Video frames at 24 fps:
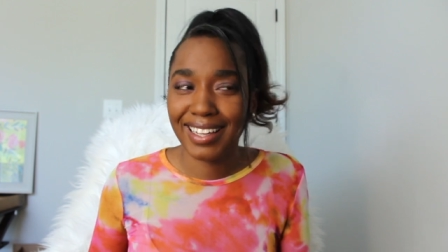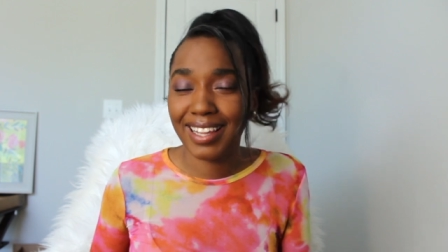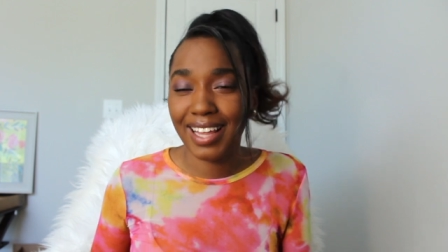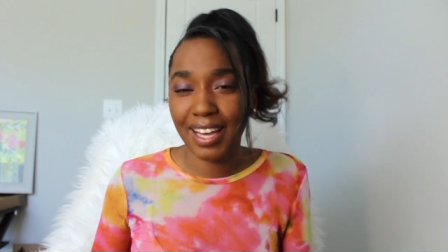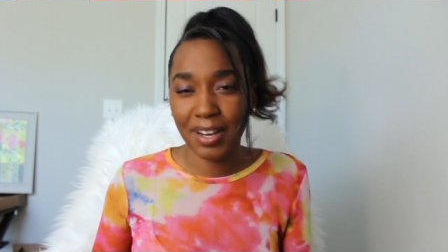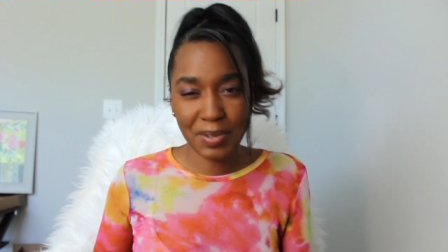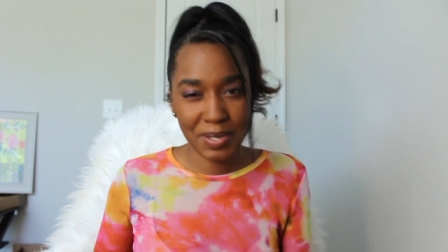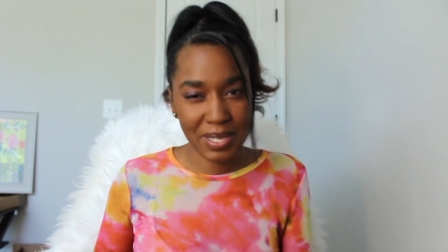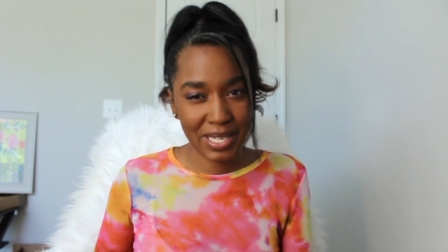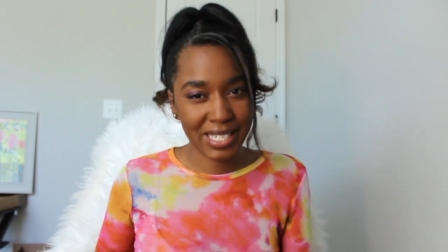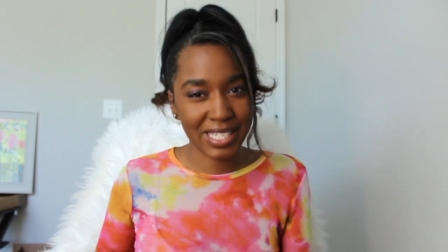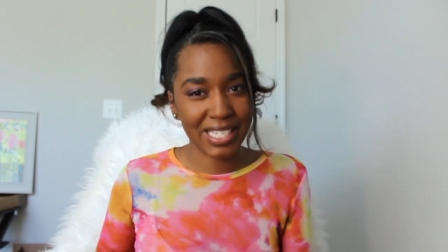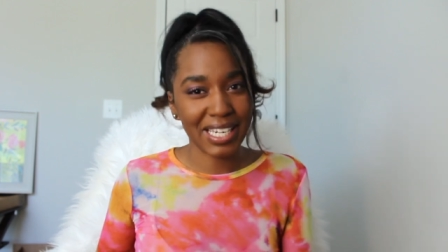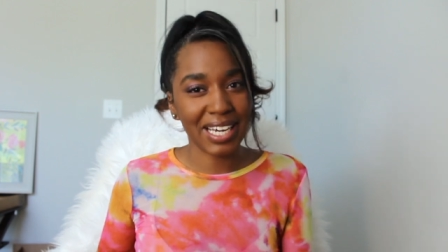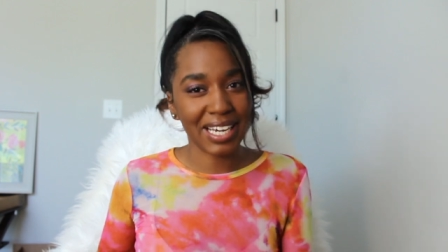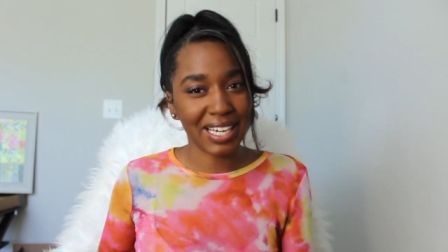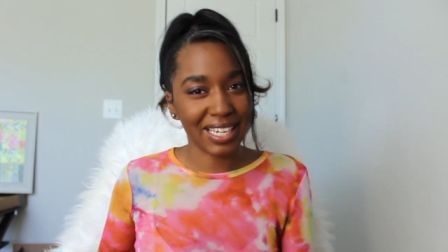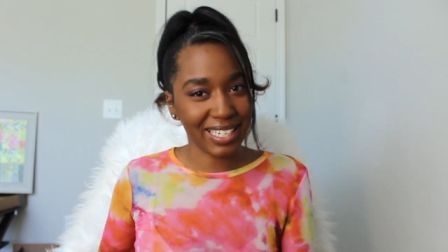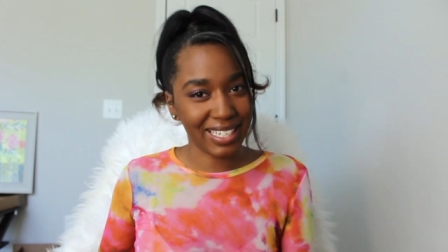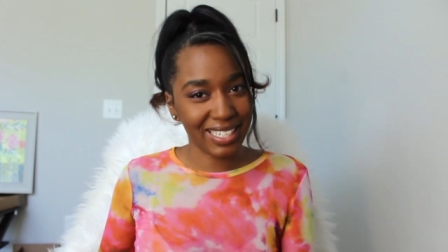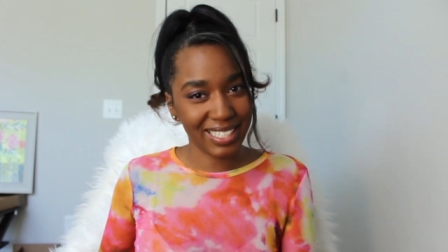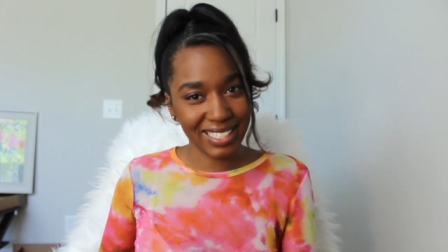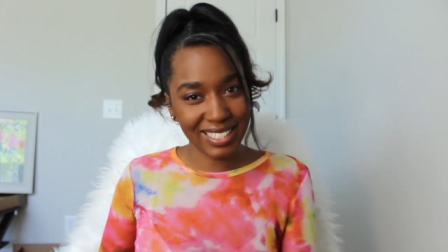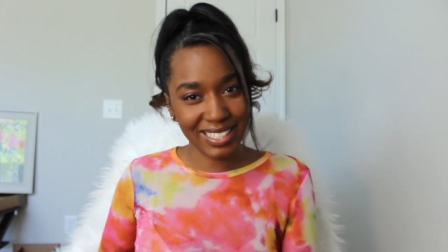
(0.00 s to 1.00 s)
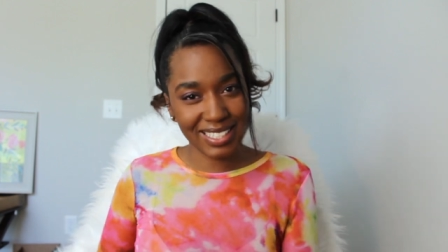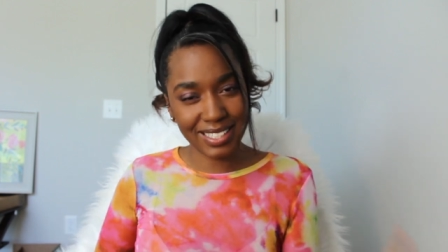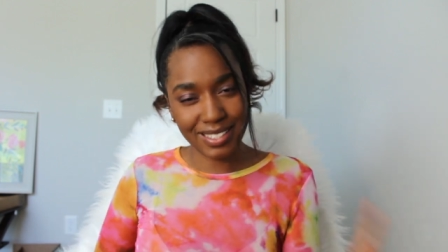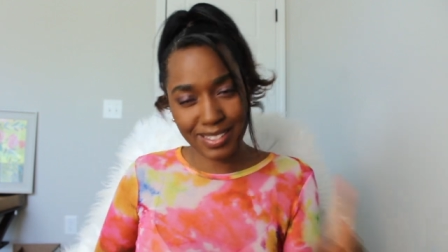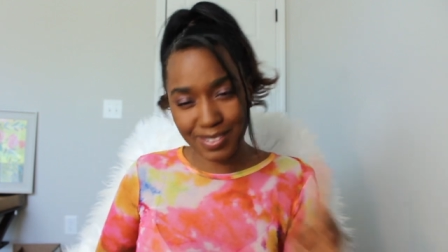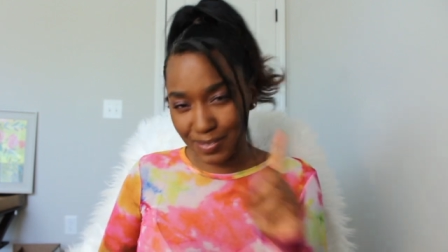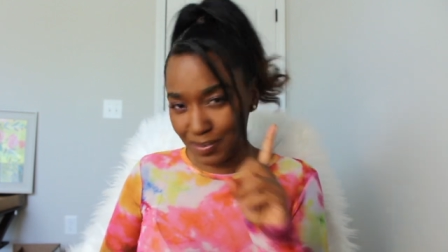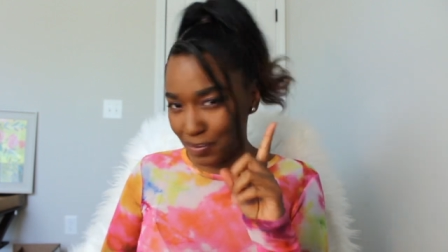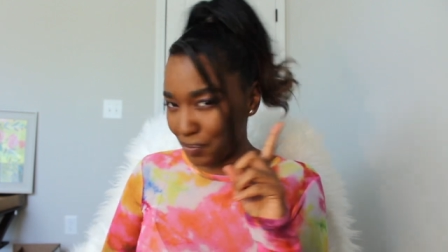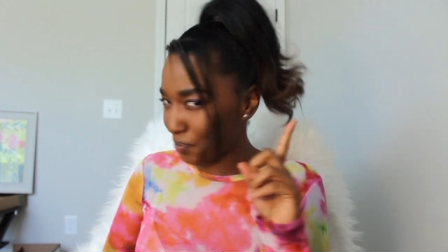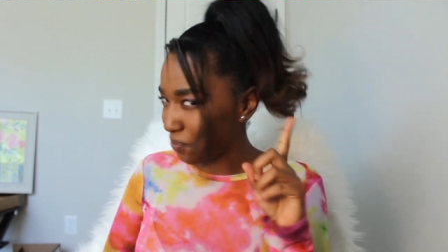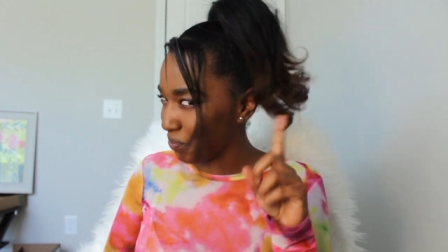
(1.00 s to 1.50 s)
That was nice.
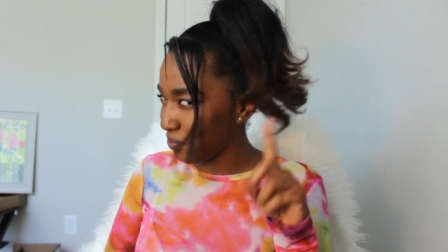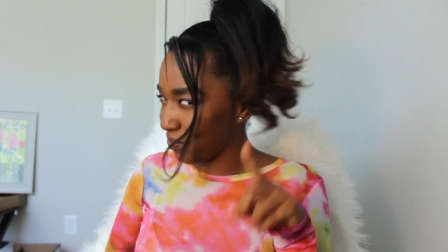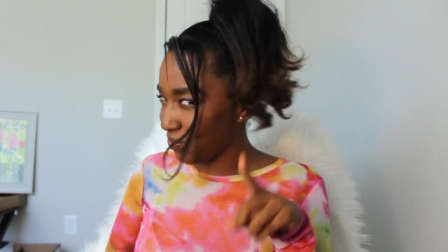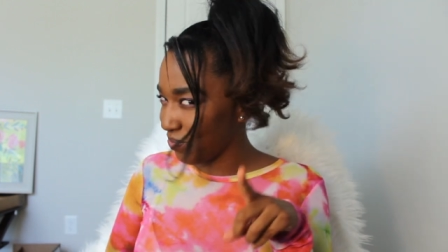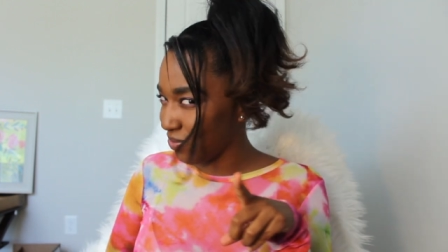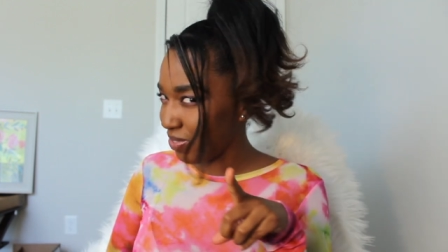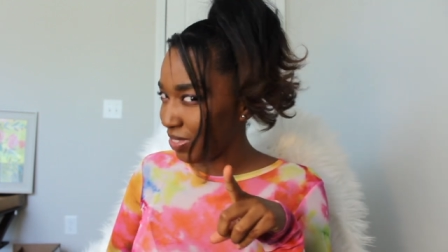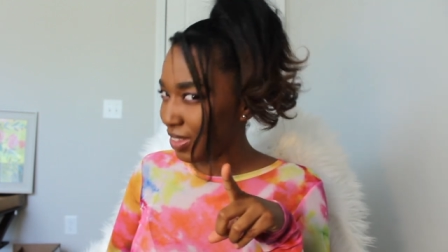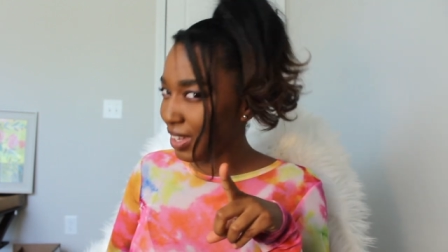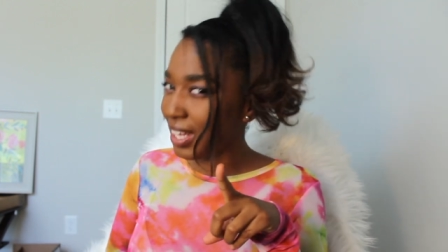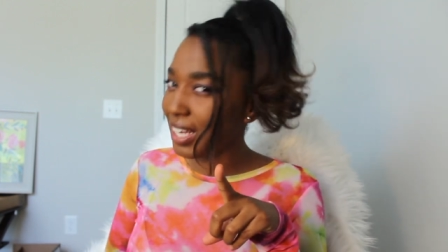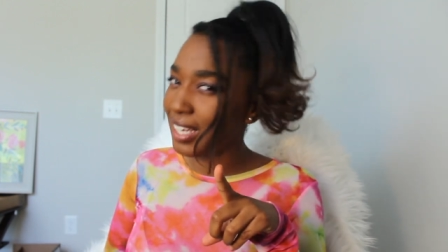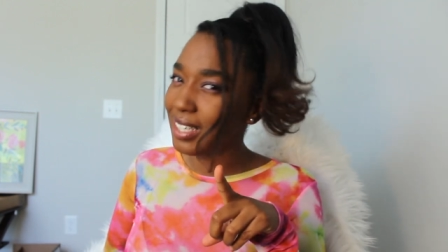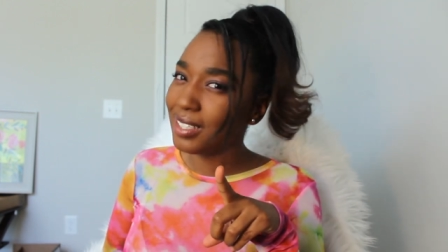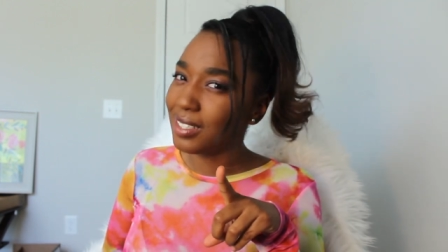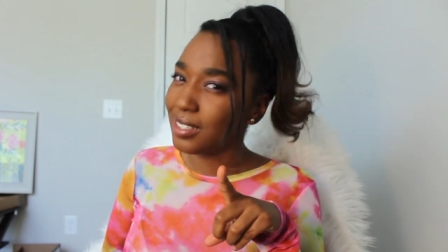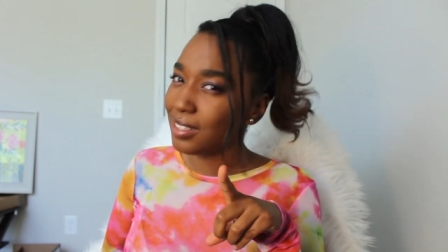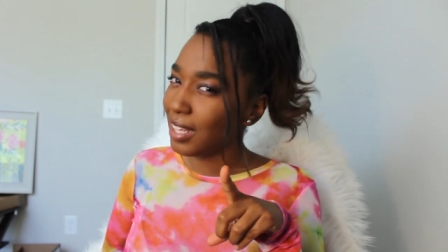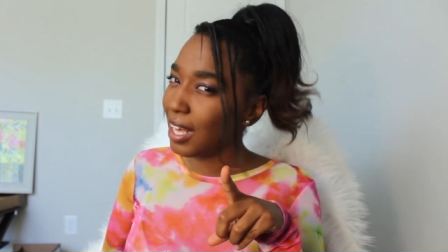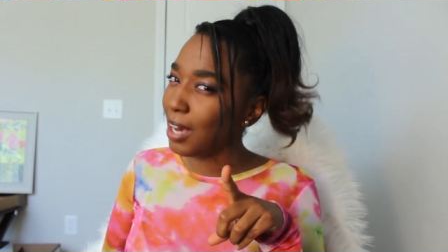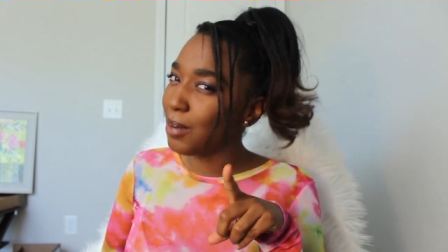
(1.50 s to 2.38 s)
Loser. That,